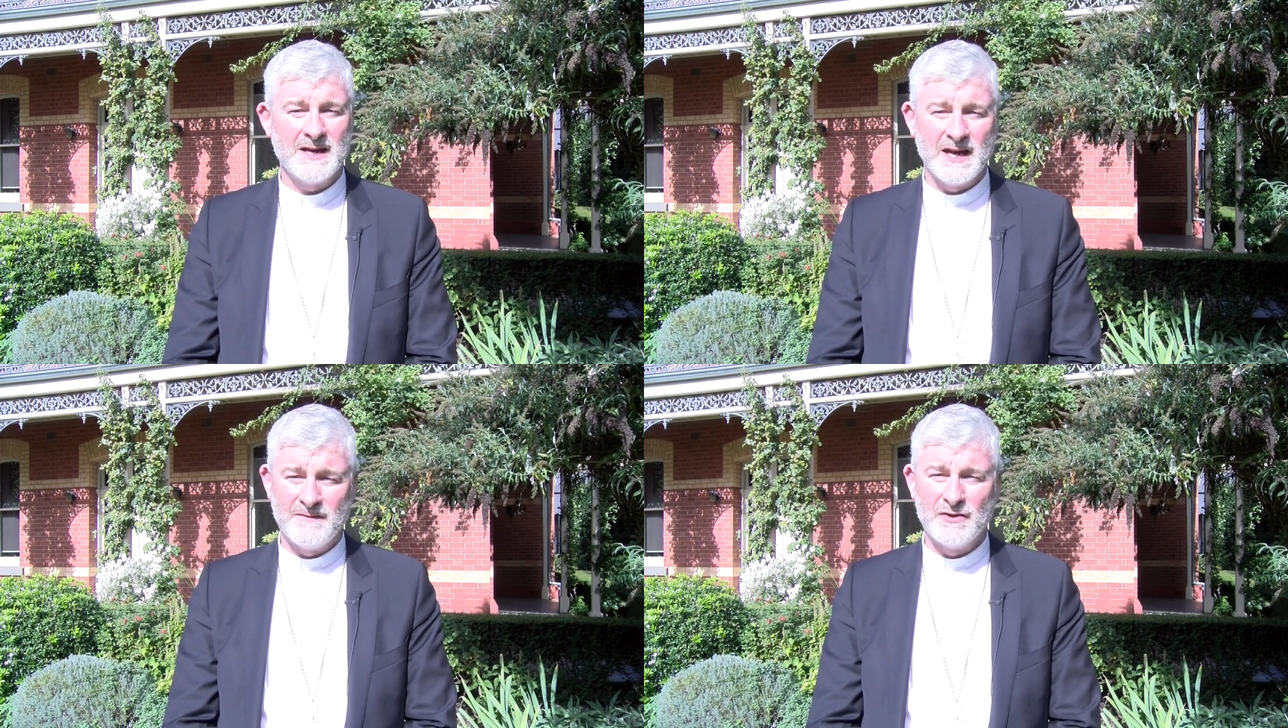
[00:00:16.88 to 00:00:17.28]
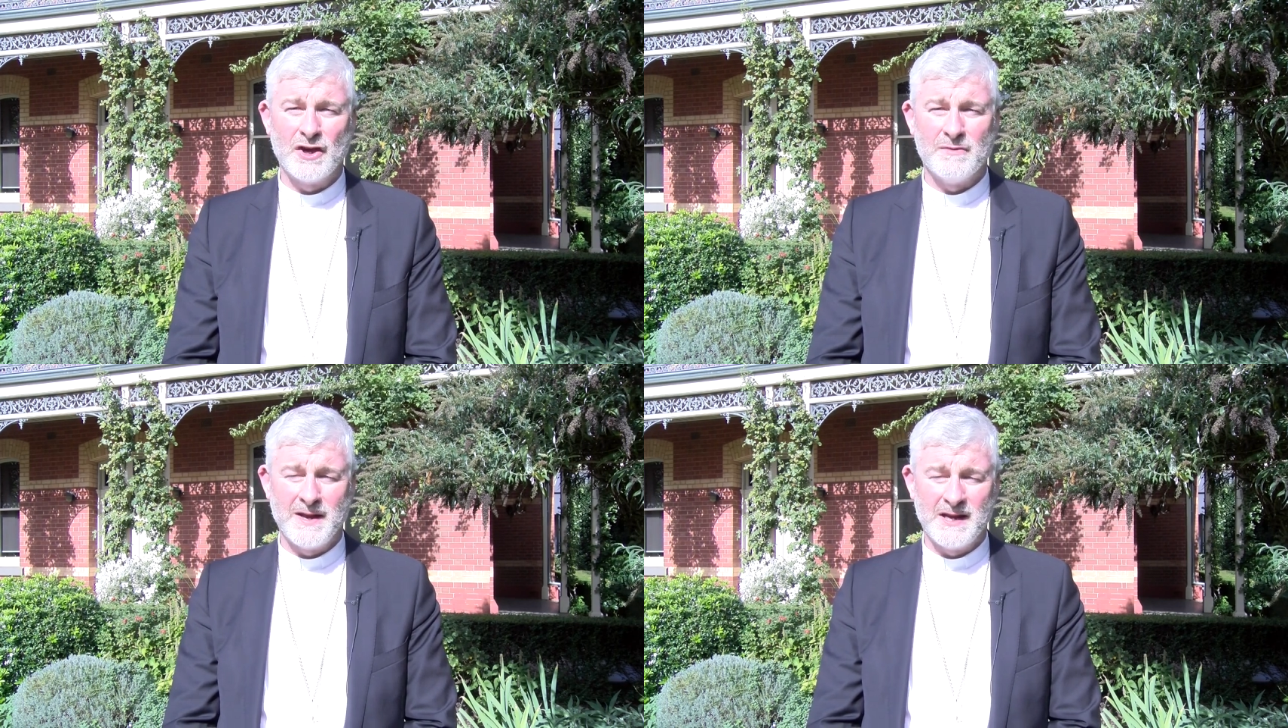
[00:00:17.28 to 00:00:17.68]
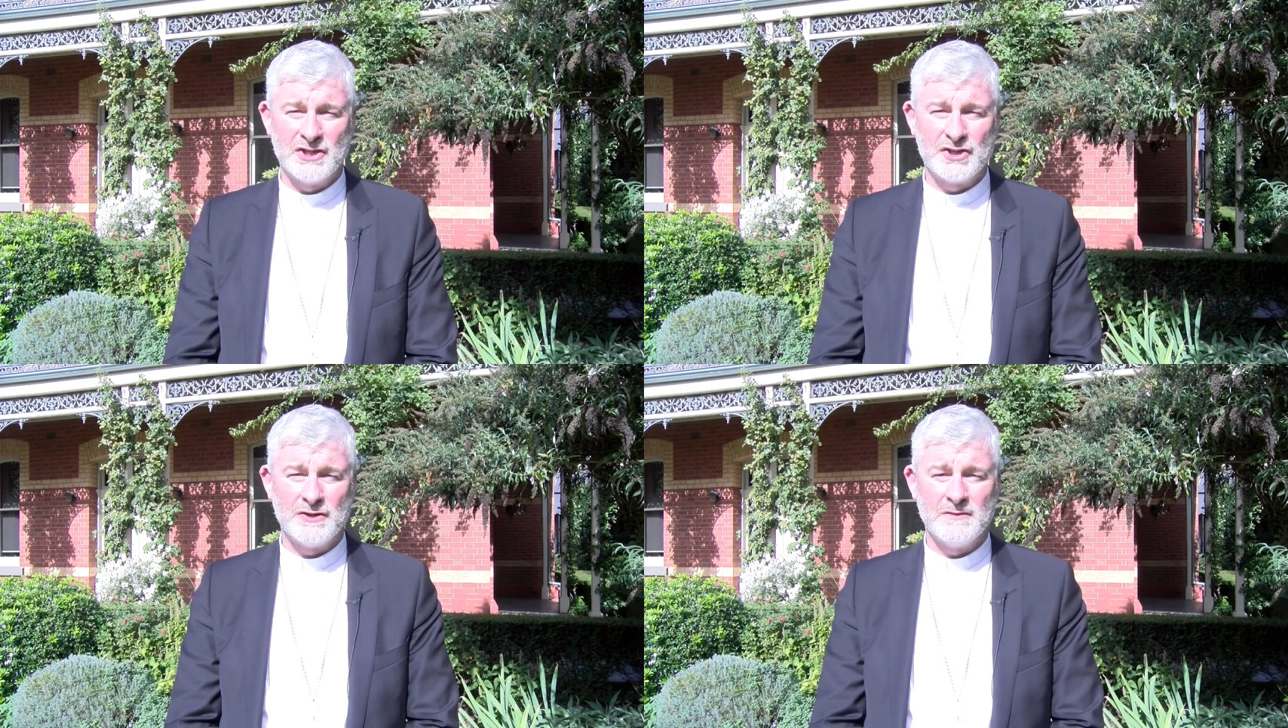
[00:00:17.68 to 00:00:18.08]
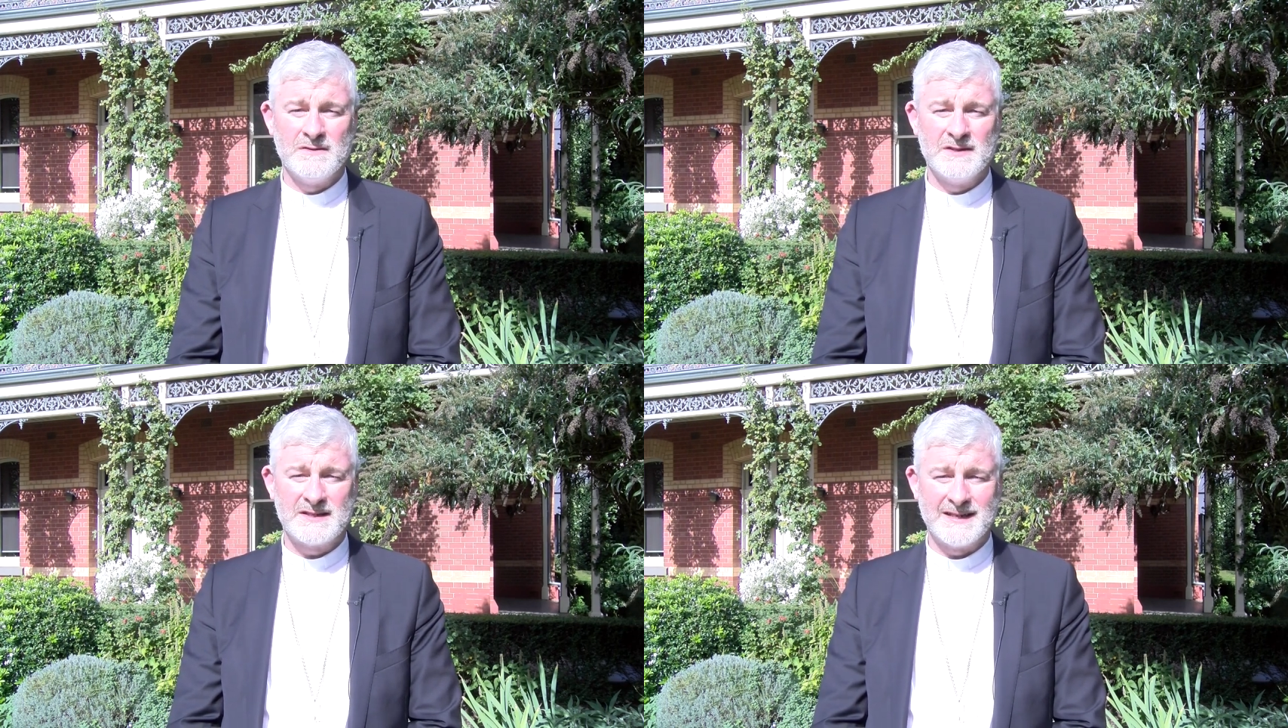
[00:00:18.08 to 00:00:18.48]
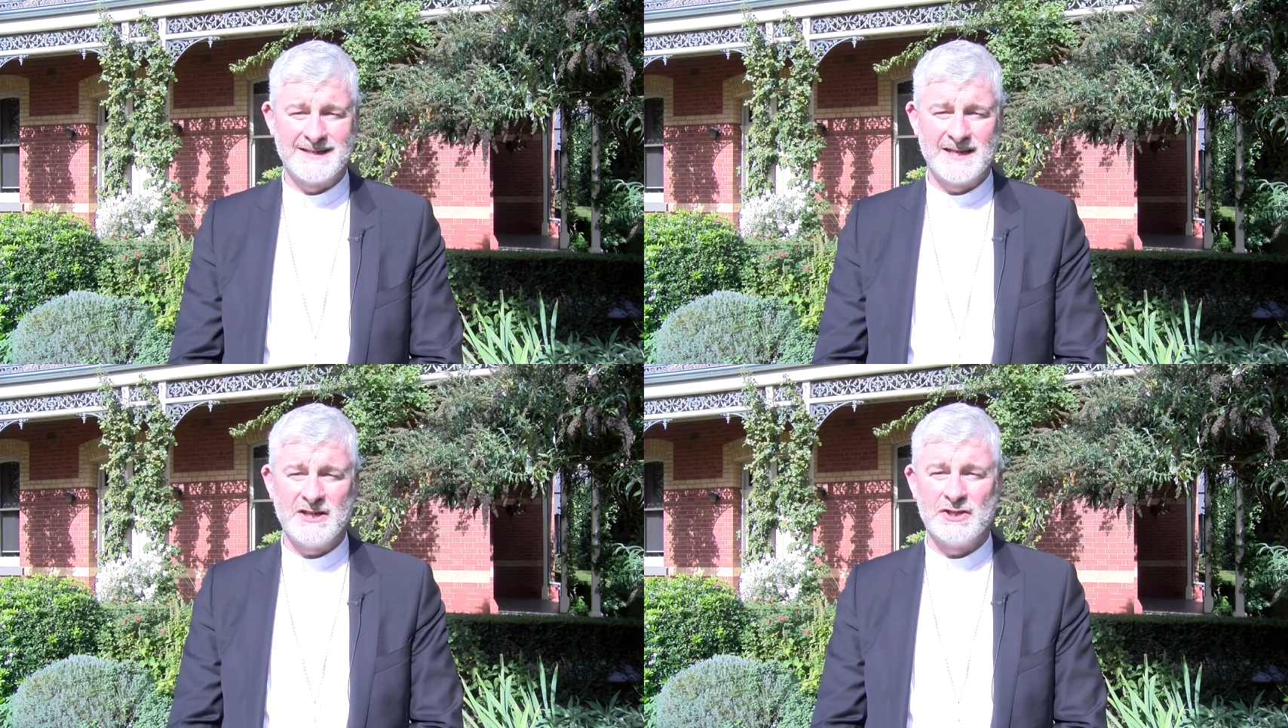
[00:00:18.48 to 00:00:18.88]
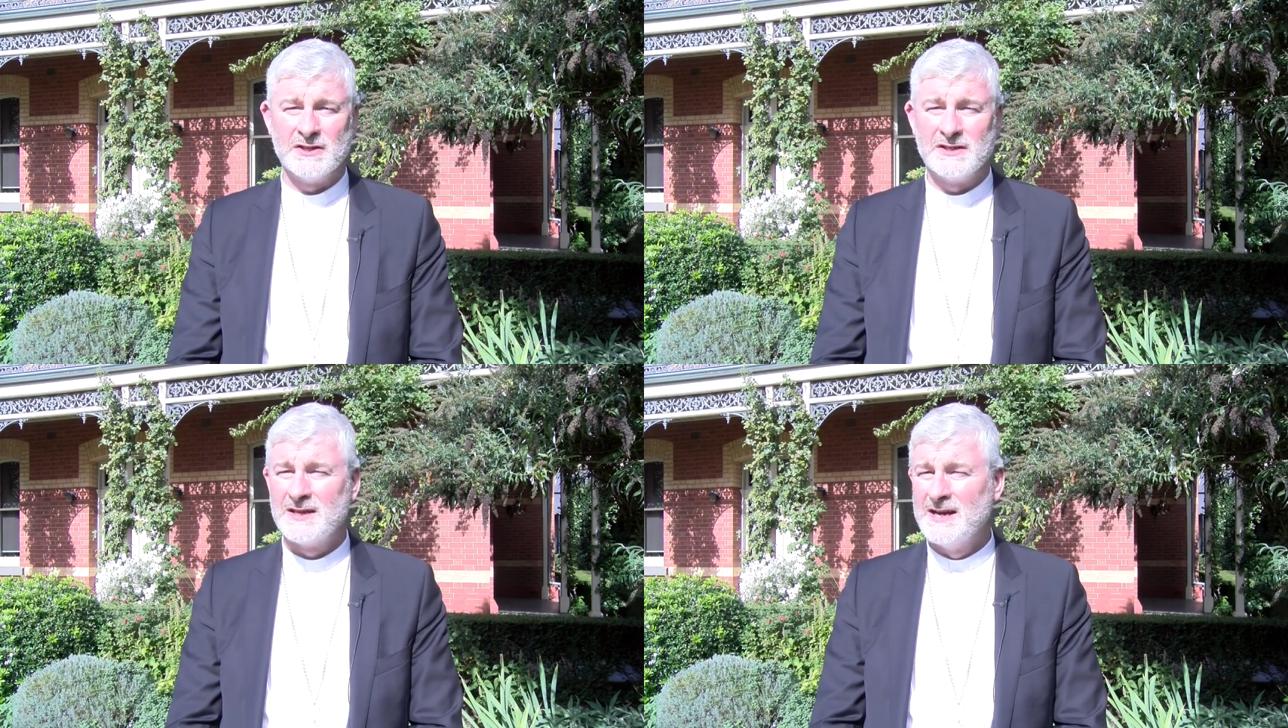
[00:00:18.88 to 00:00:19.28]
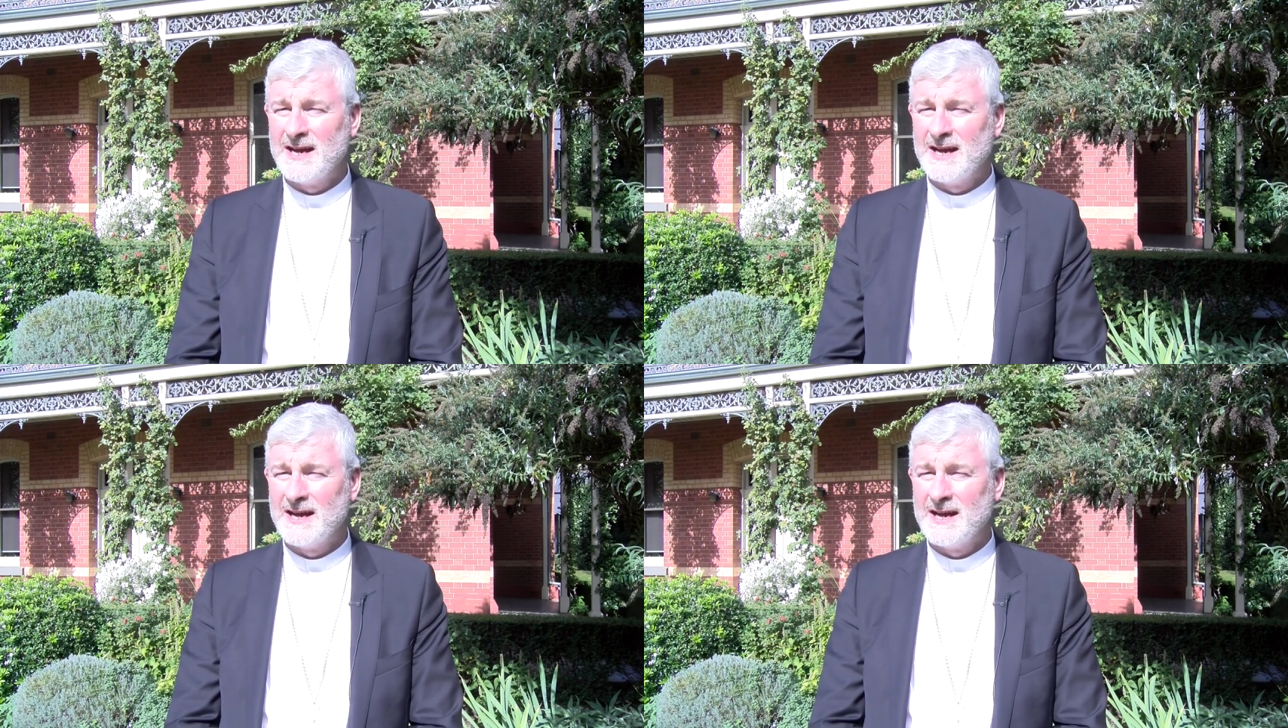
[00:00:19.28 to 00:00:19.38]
even though many students and teachers